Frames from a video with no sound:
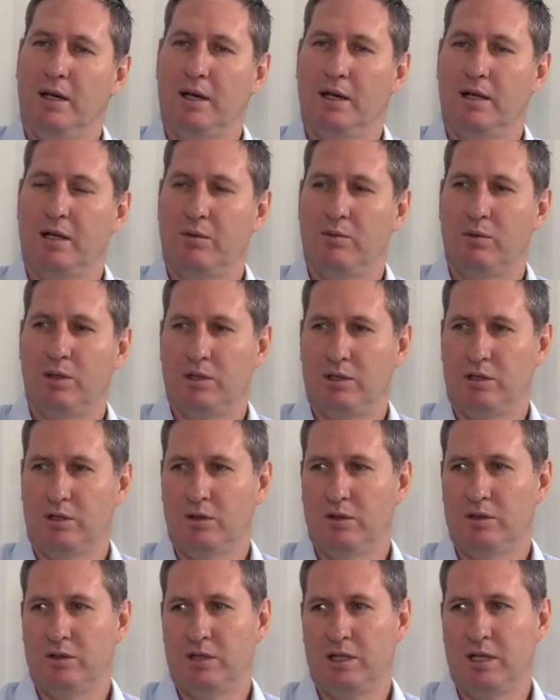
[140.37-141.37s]
and that we
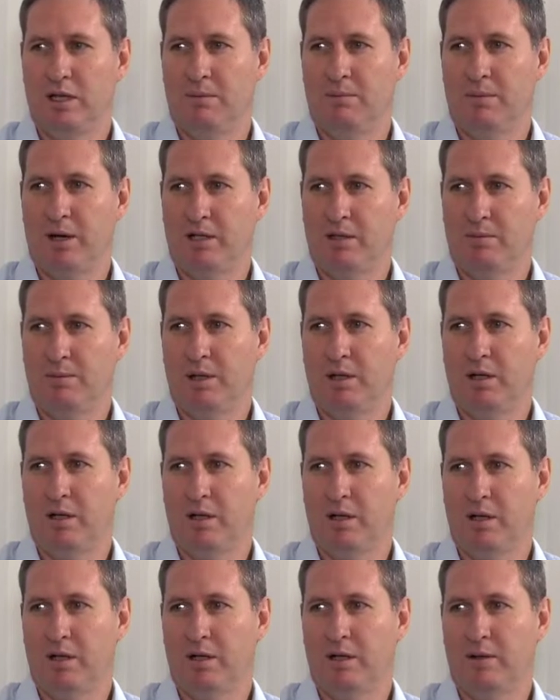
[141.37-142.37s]
should see a much better
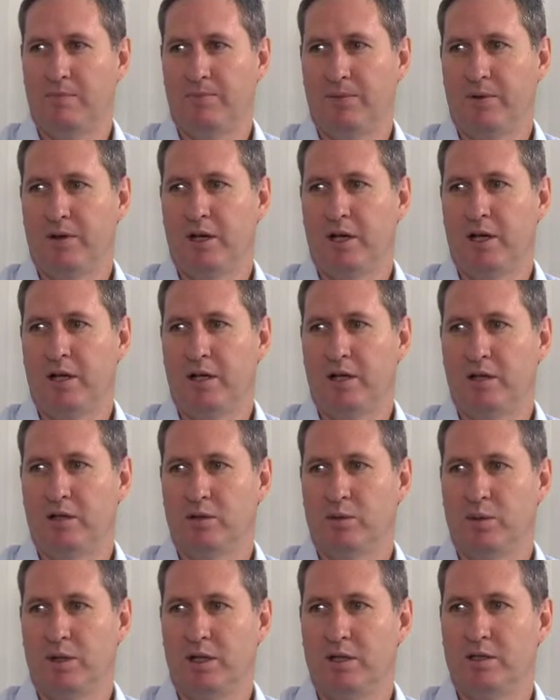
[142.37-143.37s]
year uh, in
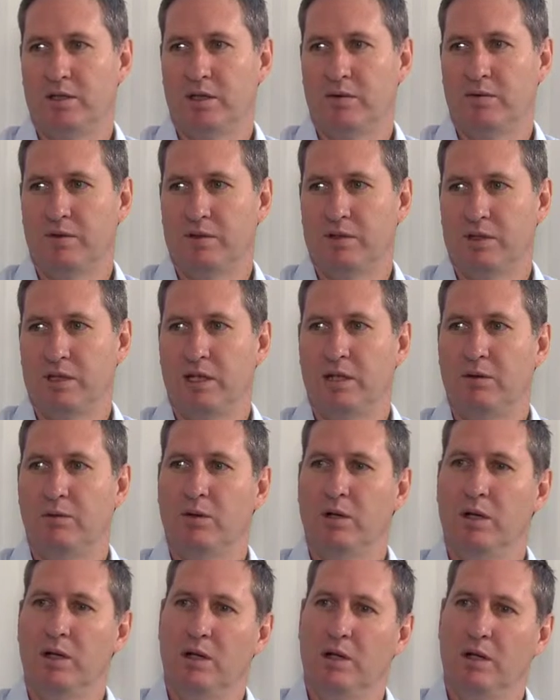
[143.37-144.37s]
2017
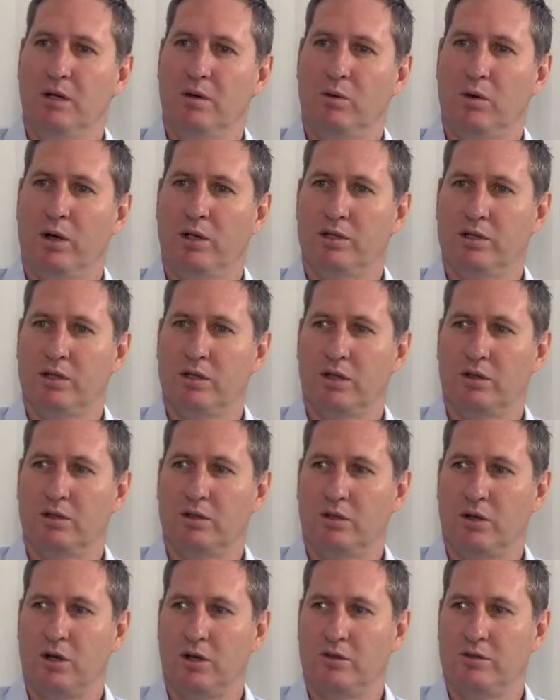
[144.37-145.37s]
once
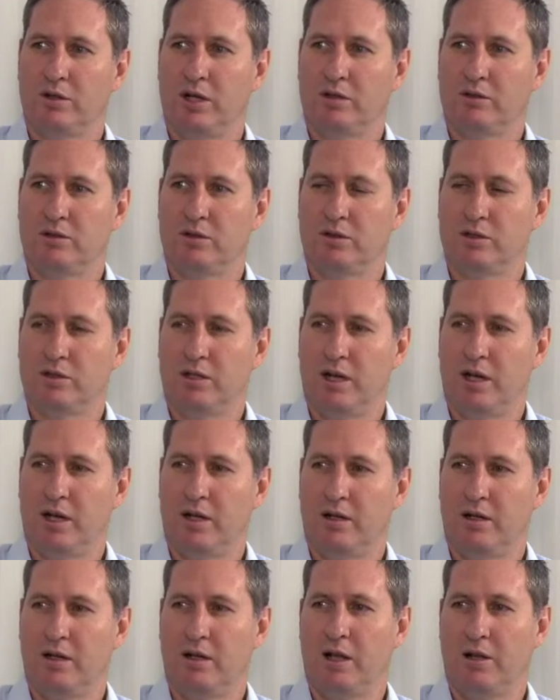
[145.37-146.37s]
those contracts are
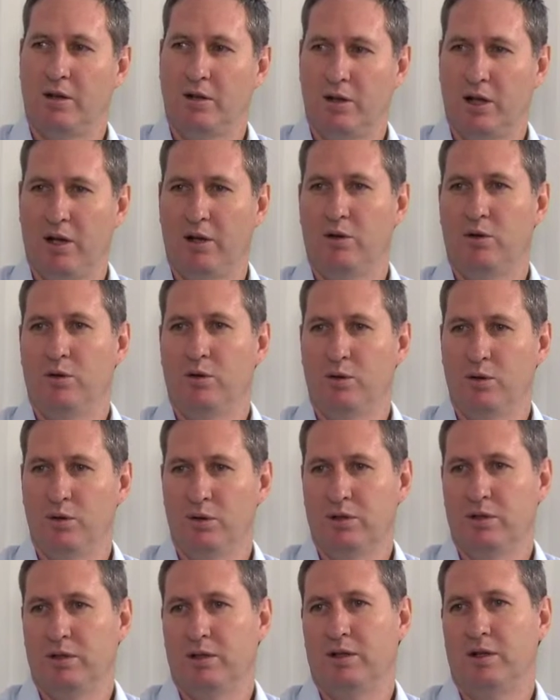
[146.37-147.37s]
signed, they, they do,
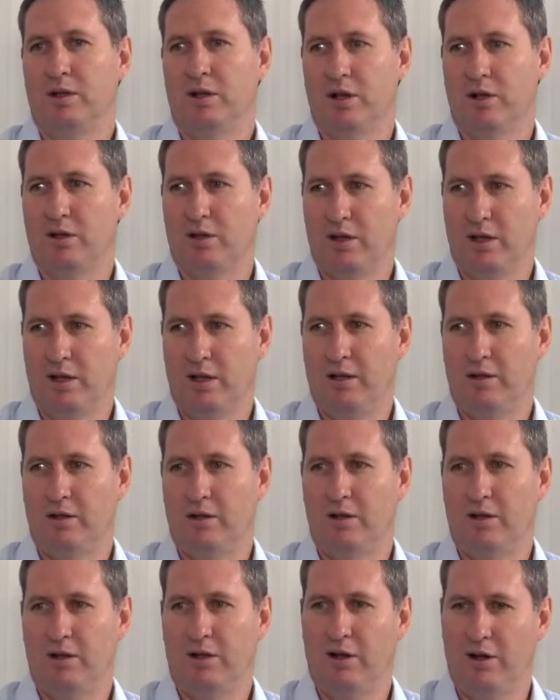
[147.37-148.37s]
you know, uh,
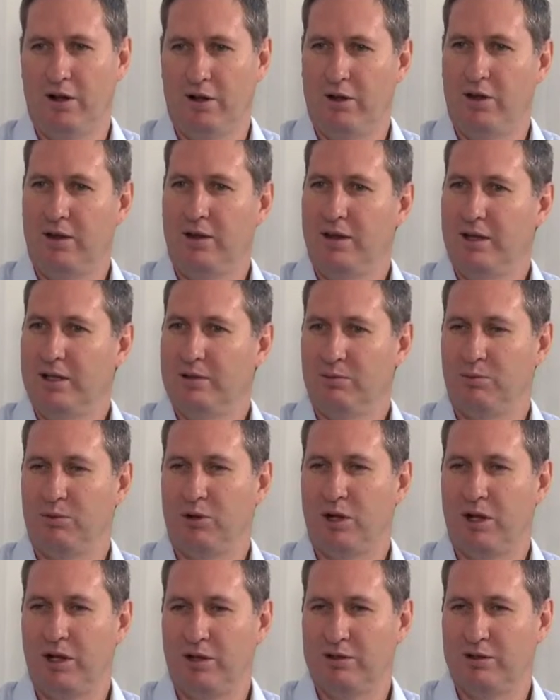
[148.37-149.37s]
you know, these,
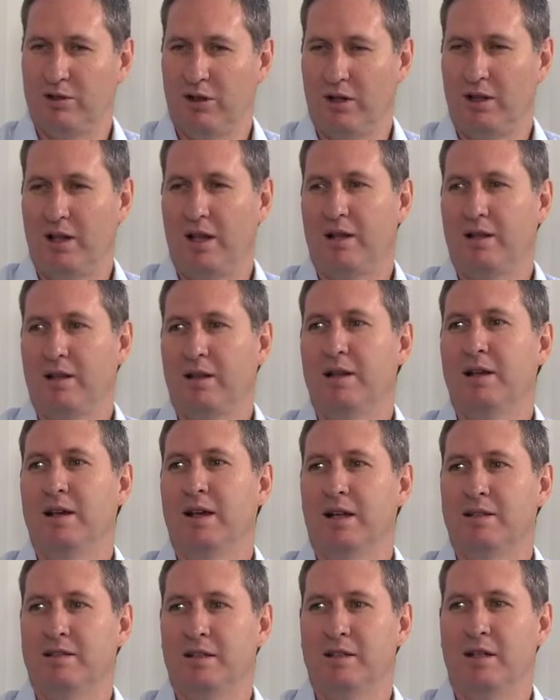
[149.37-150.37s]
it's not that
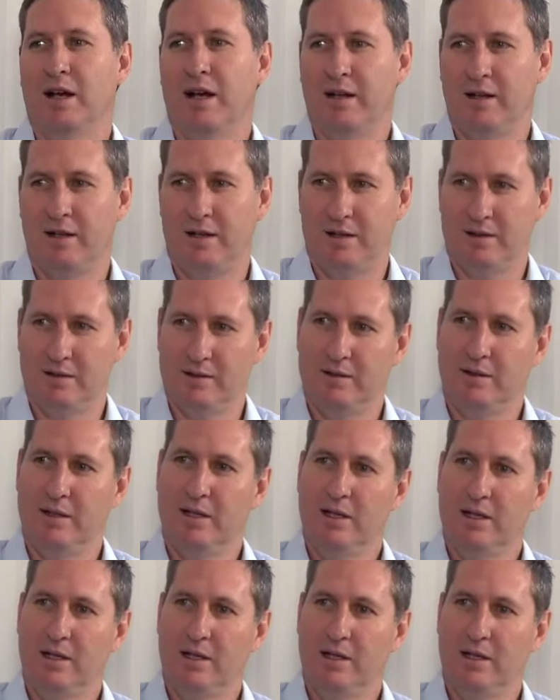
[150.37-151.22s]
it's a done deal,